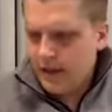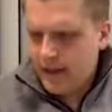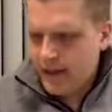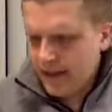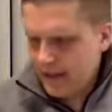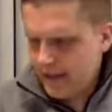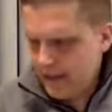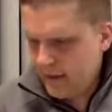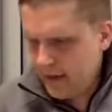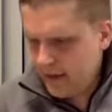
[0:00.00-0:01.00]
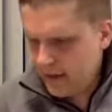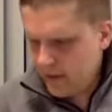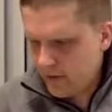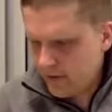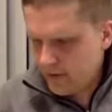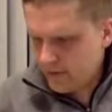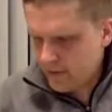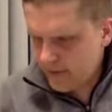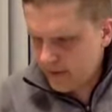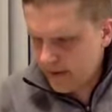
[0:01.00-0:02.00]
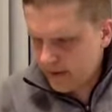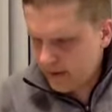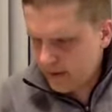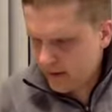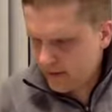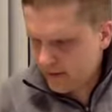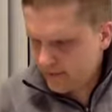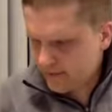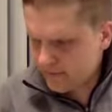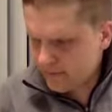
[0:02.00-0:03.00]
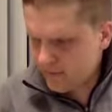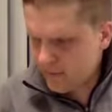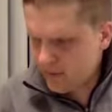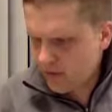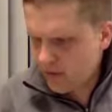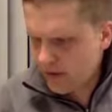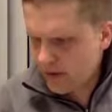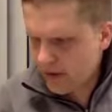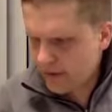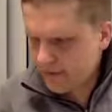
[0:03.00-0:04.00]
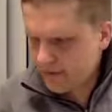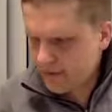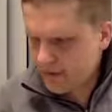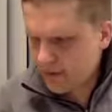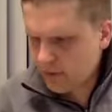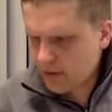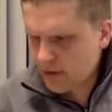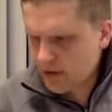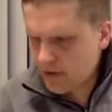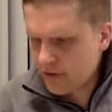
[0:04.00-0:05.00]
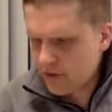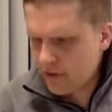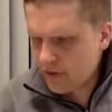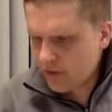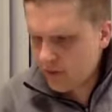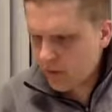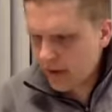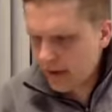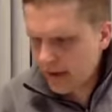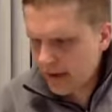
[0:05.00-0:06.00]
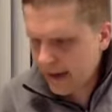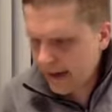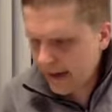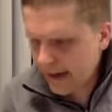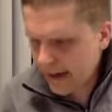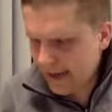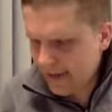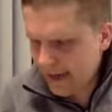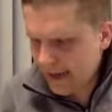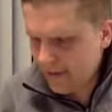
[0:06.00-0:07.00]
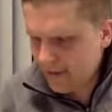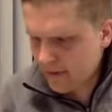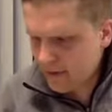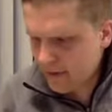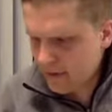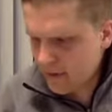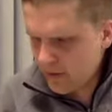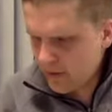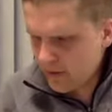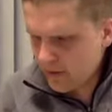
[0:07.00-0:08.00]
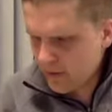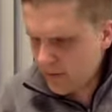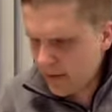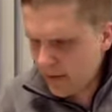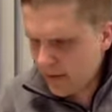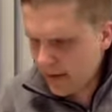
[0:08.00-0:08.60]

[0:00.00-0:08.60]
I did write notes for my log, so I'm going to read you what I gathered from my